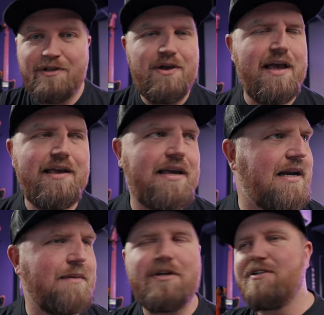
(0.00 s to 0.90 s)
You hate
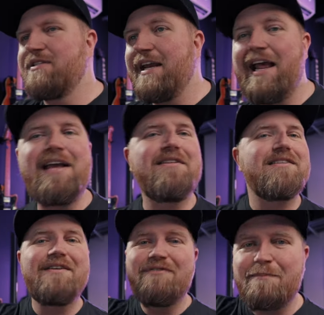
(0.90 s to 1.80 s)
getting up there and saying, hey,
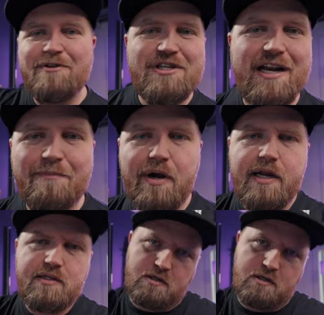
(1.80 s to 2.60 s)
let's lift up a shout of praise,